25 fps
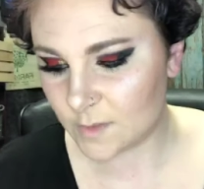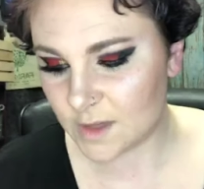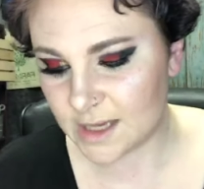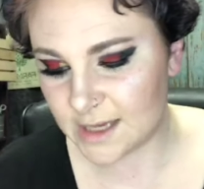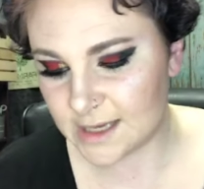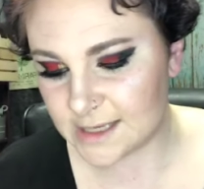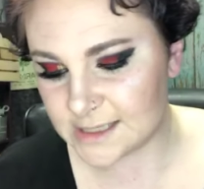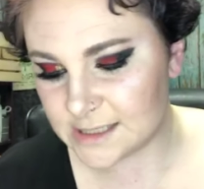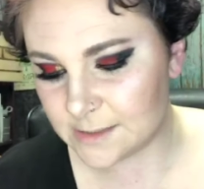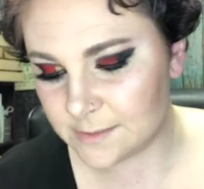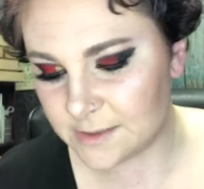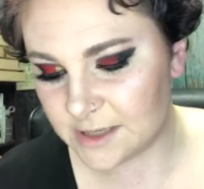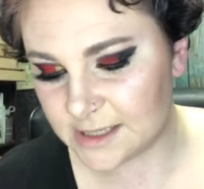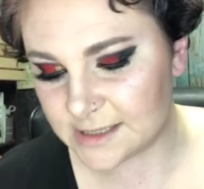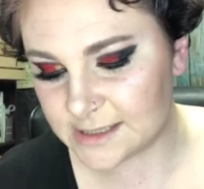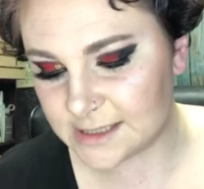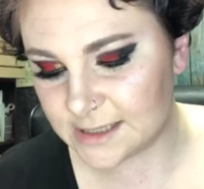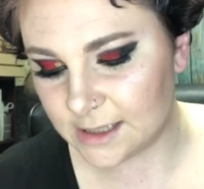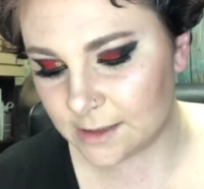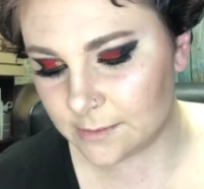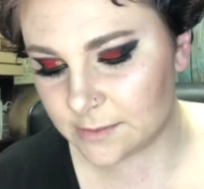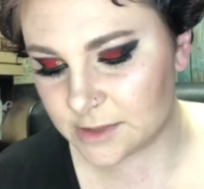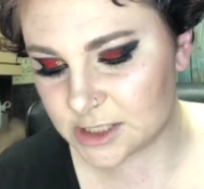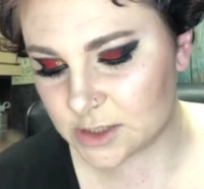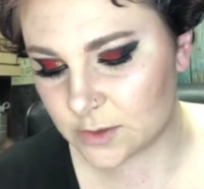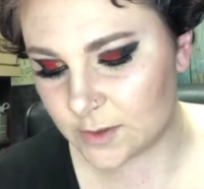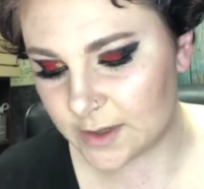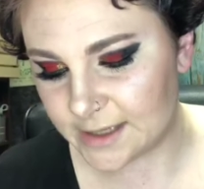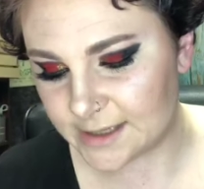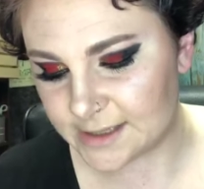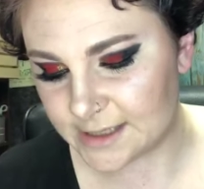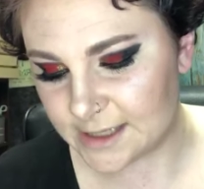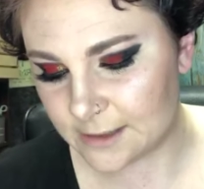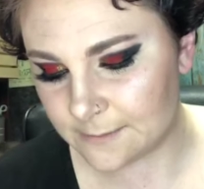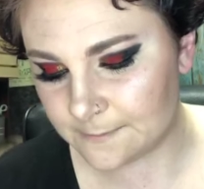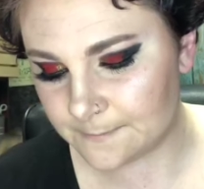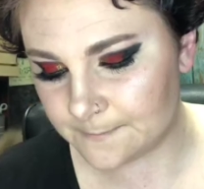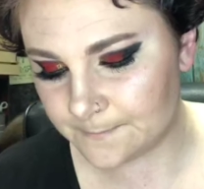Easy peasy, lemon
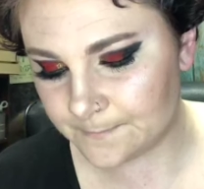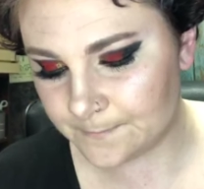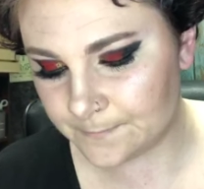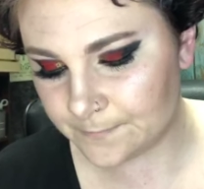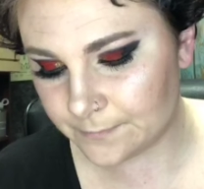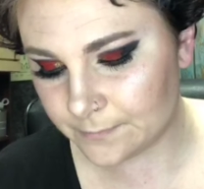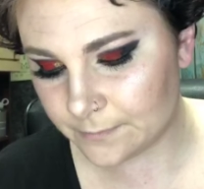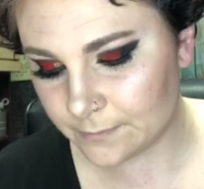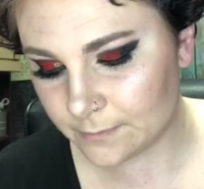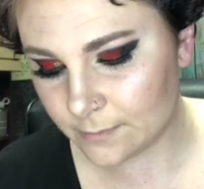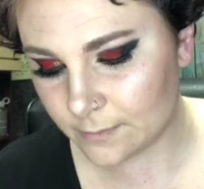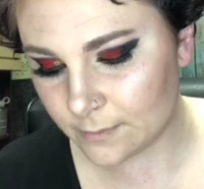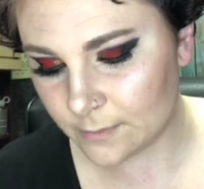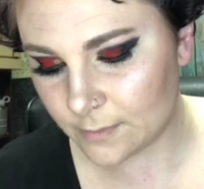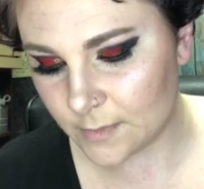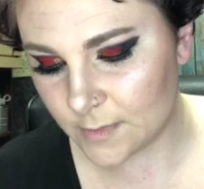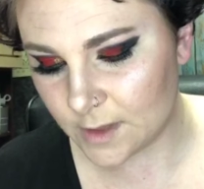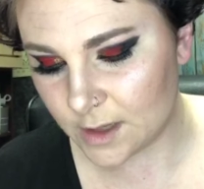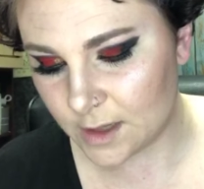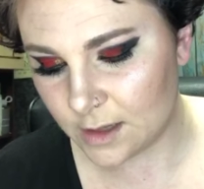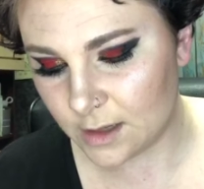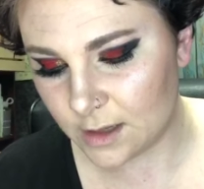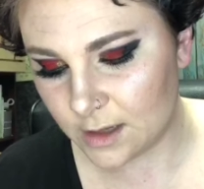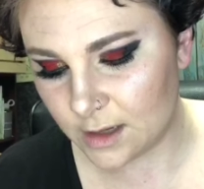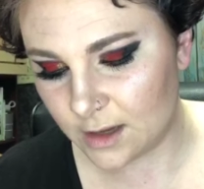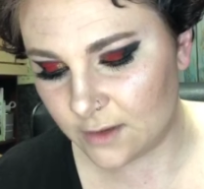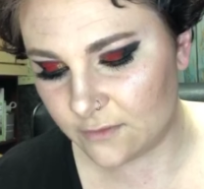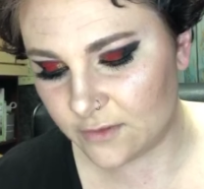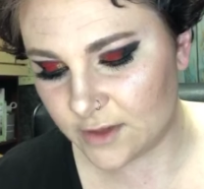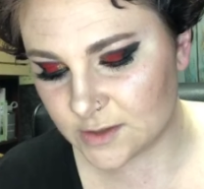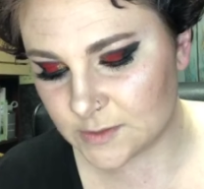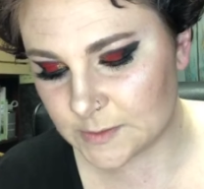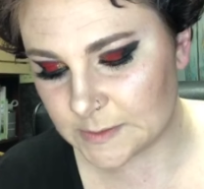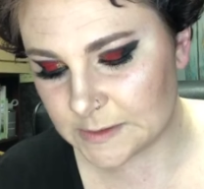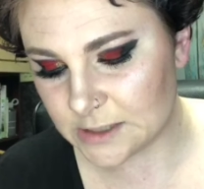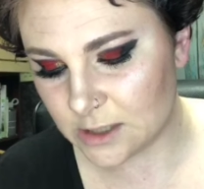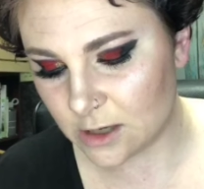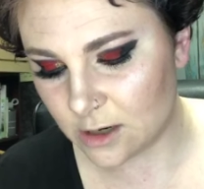squeezy. If
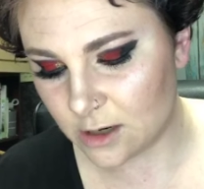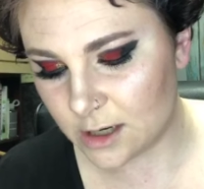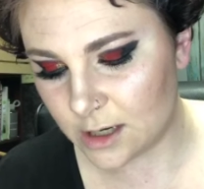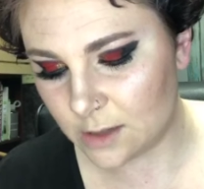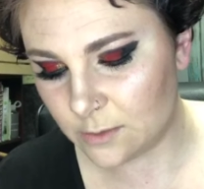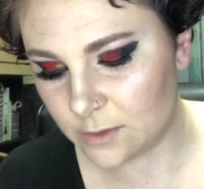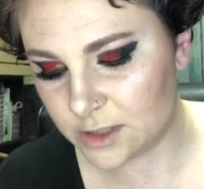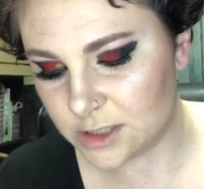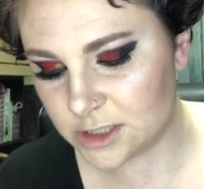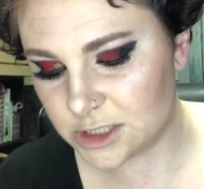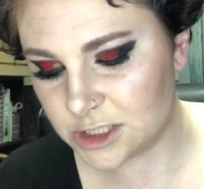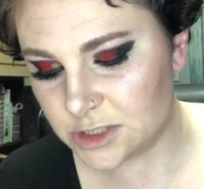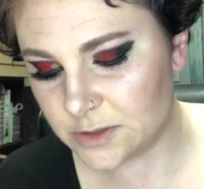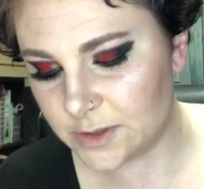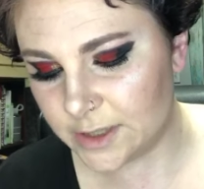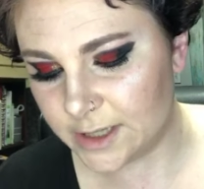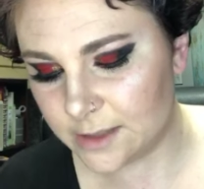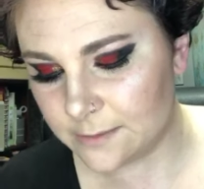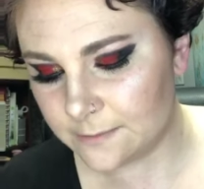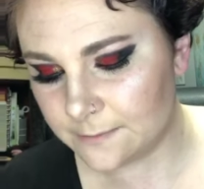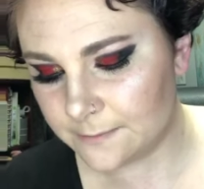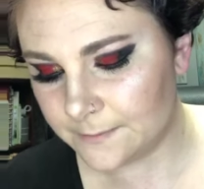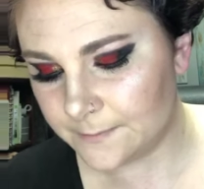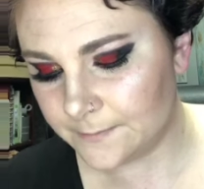this was hard, I wouldn't do it.